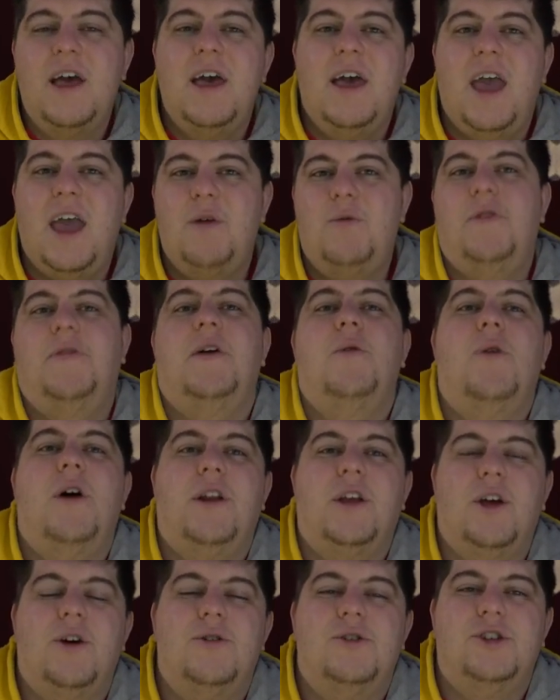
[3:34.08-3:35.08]
And what they
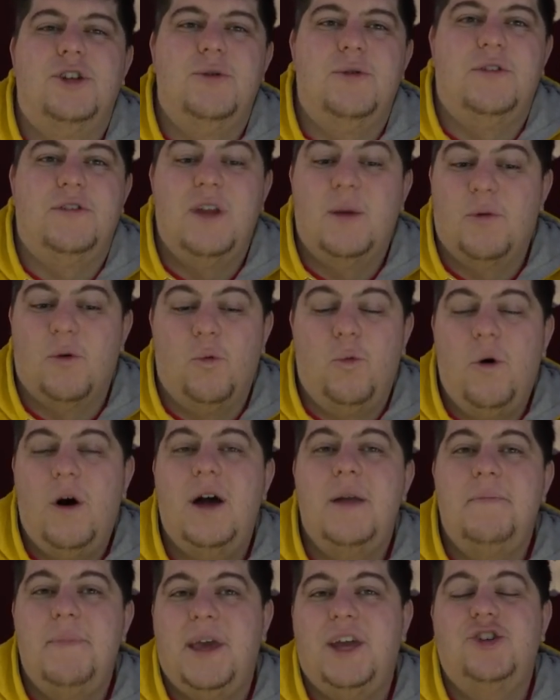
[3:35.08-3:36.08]
want to go and do is number
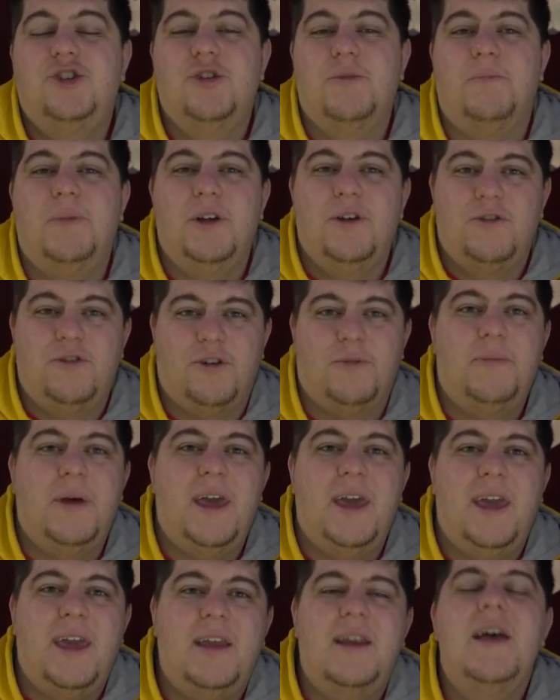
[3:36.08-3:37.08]
one, make sure bills are
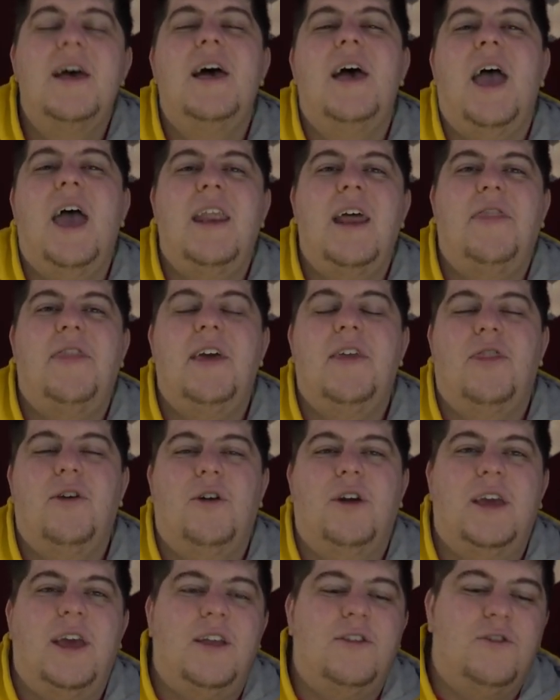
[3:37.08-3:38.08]
paid. And I think
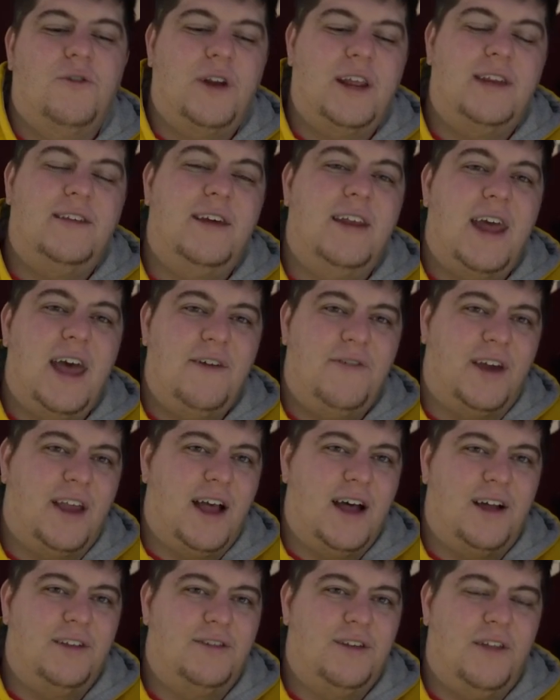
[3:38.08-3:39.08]
their kids already did have a
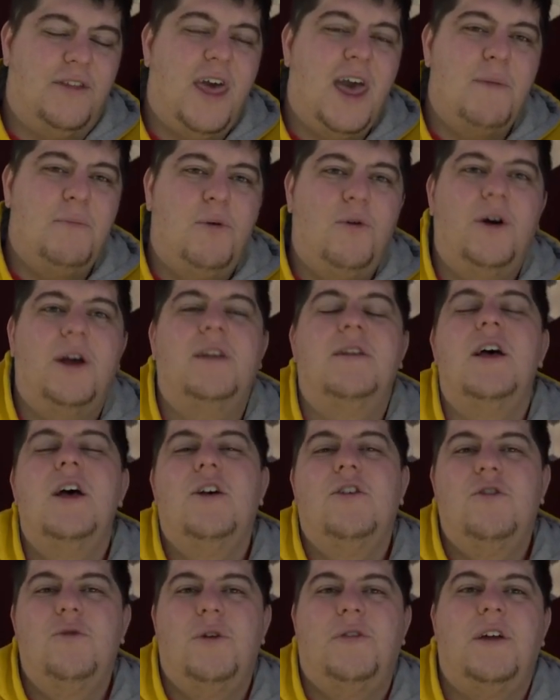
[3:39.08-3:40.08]
console at that point.
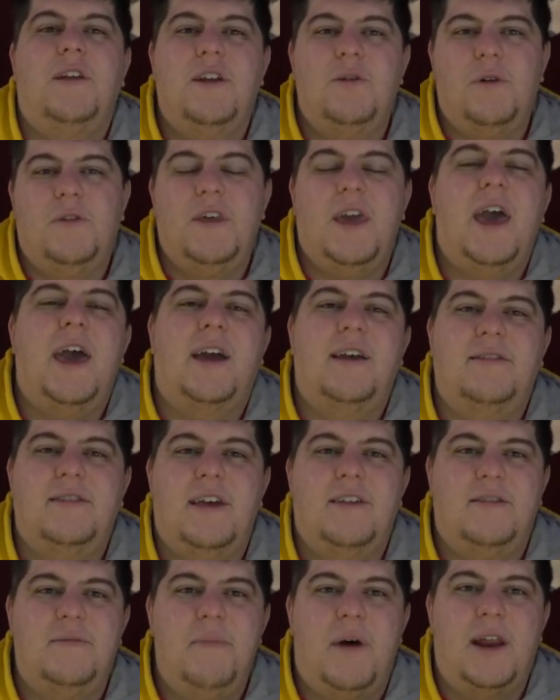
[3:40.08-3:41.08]
So what they did with the
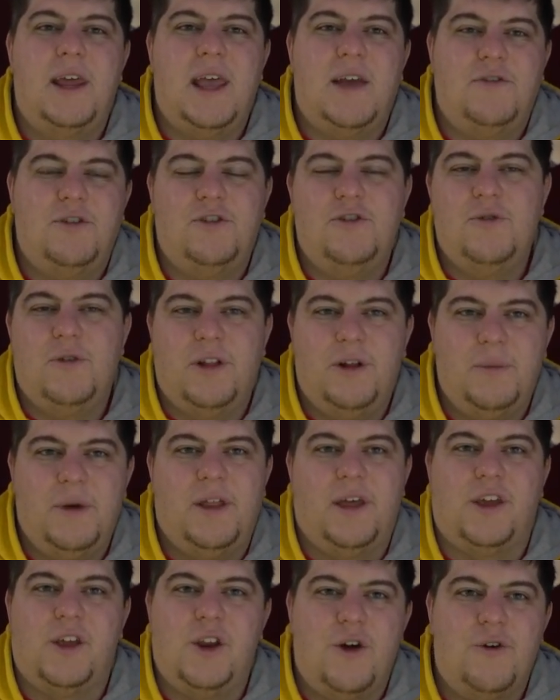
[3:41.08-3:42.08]
excess money after doing a little bit
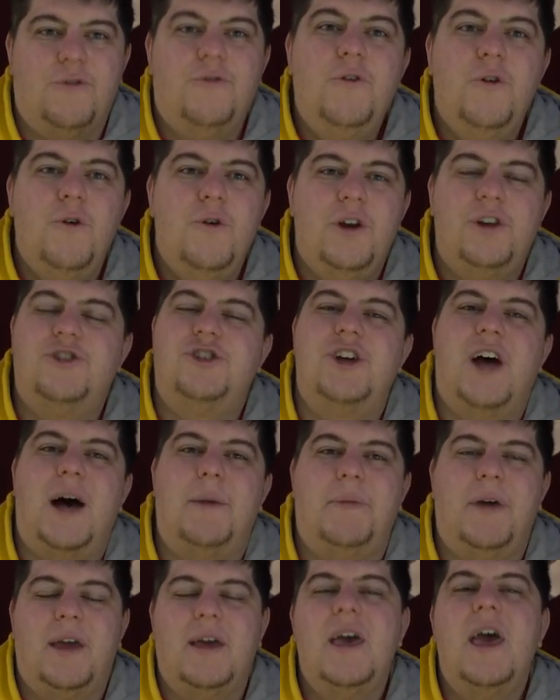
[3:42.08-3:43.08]
like, you know, food and
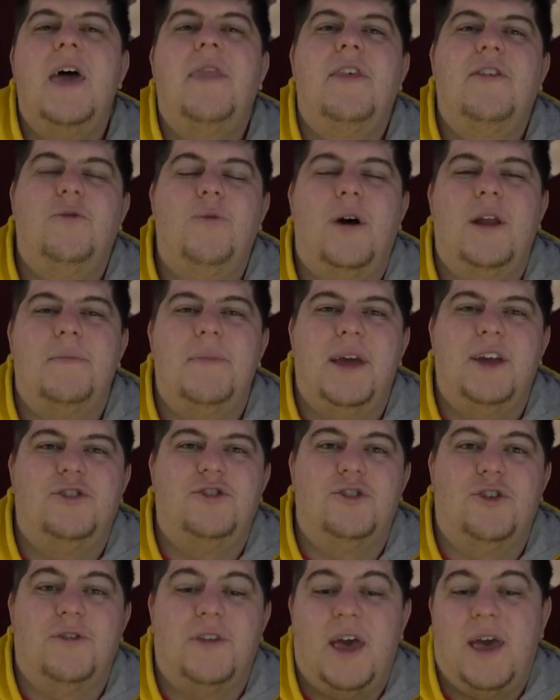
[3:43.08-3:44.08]
shopping, this went and made
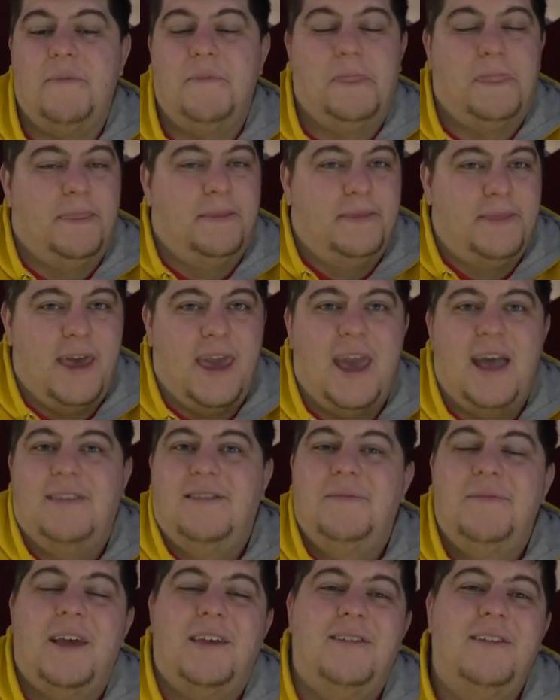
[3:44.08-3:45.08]
sure that they had
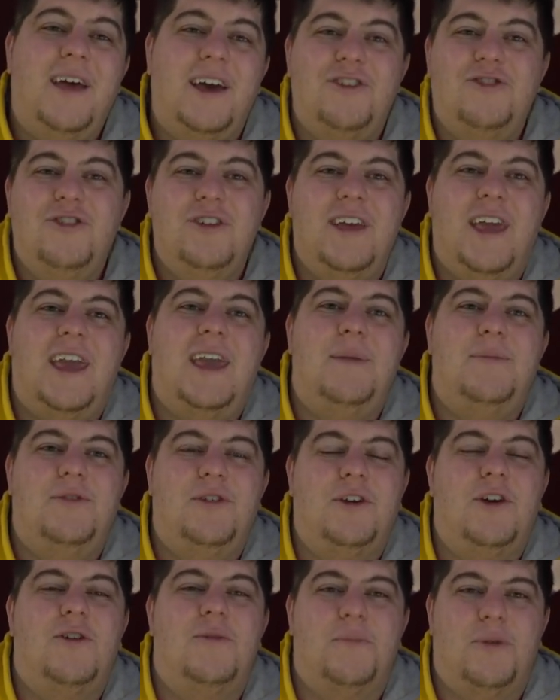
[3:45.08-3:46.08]
some nice little extra games
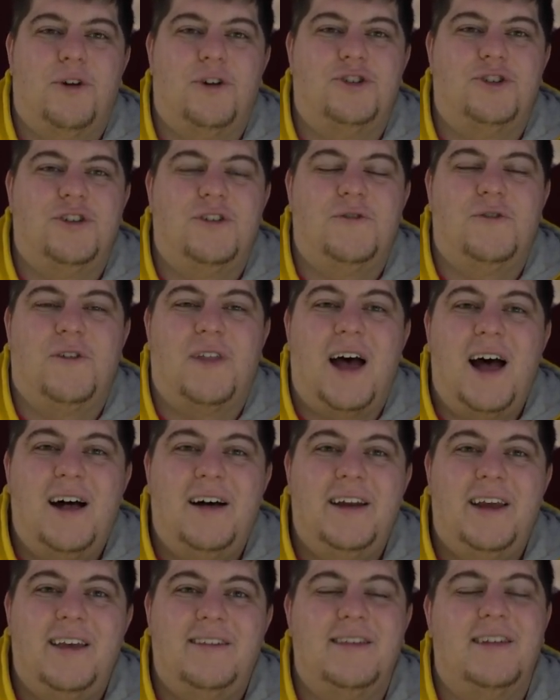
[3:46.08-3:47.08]
to go and purchase for the
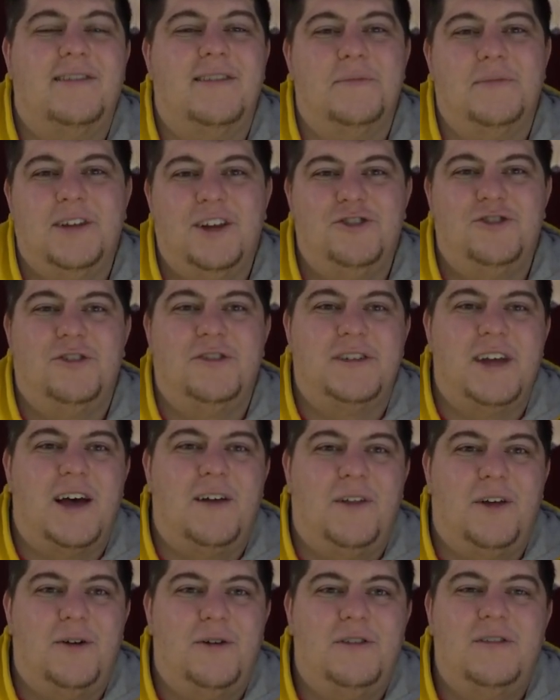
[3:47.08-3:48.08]
holidays and some digital
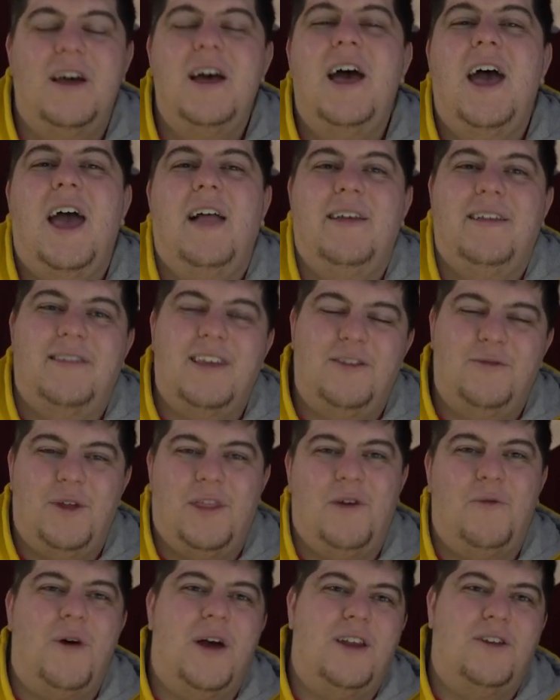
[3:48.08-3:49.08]
downloads. At least that's what
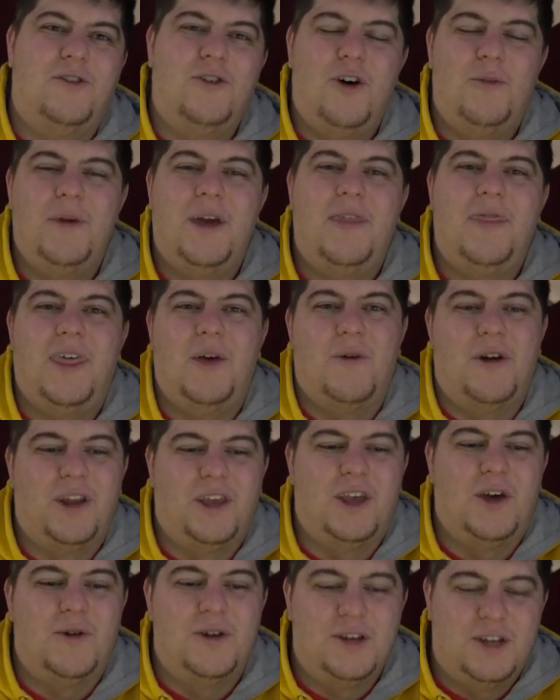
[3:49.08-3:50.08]
they went and told me they want to
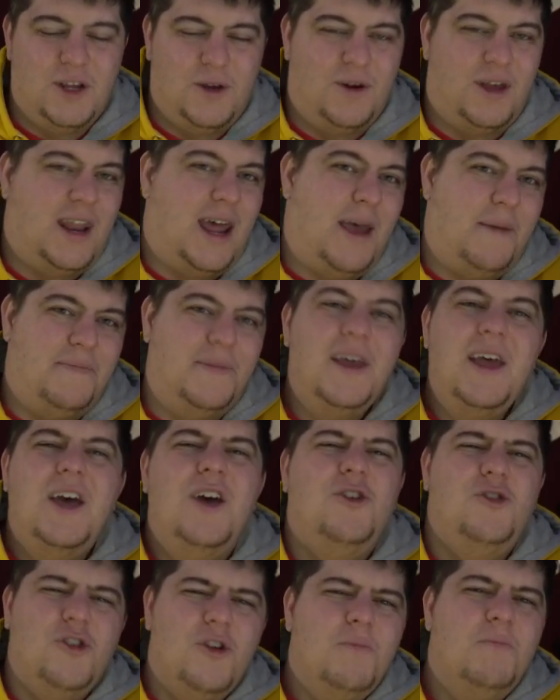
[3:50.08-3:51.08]
go and do. And I'm
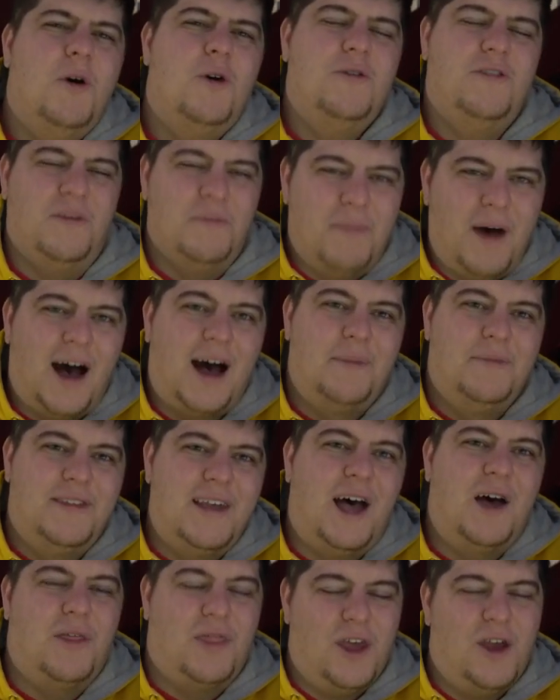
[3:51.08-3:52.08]
sure most moms
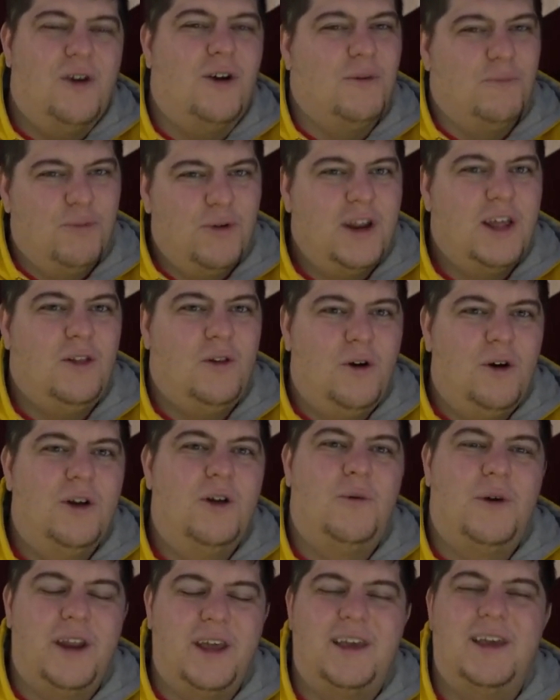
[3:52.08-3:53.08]
out there are pretty
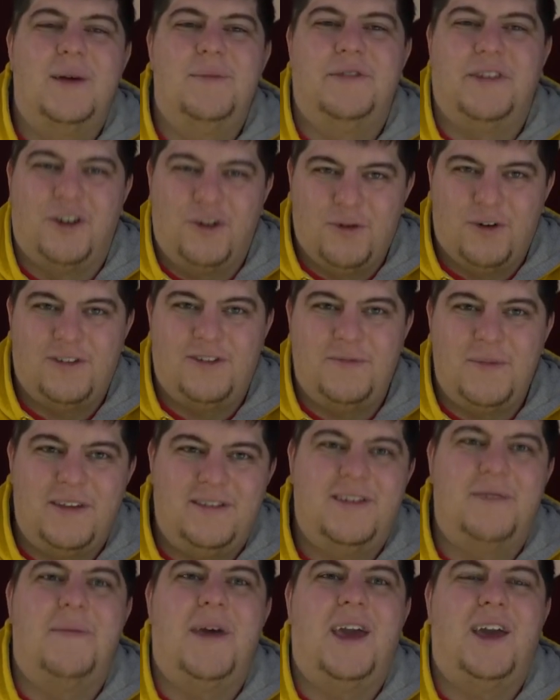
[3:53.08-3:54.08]
loyal when it comes to
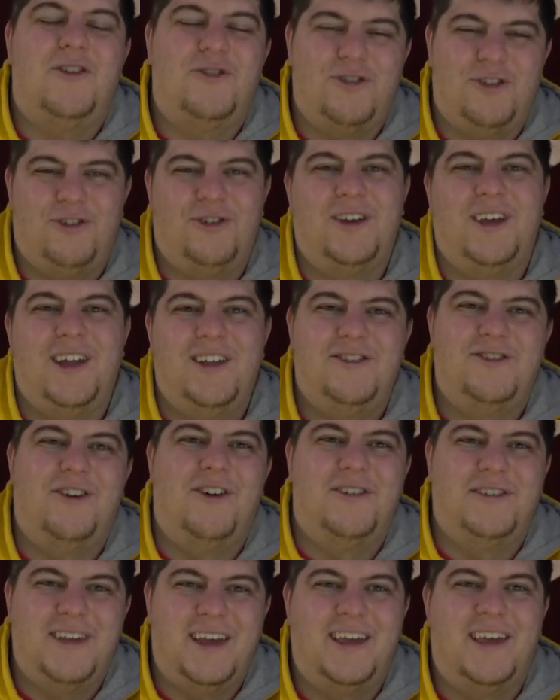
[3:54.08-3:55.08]
Christmas and making sure their kids are
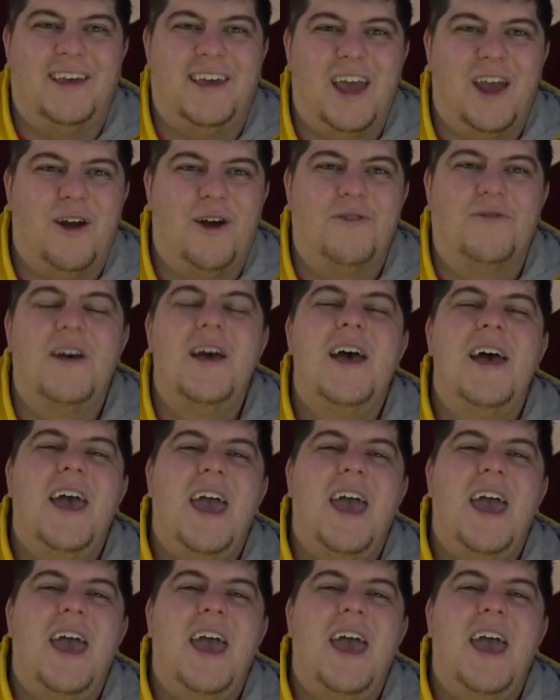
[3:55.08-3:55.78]
all taken care of.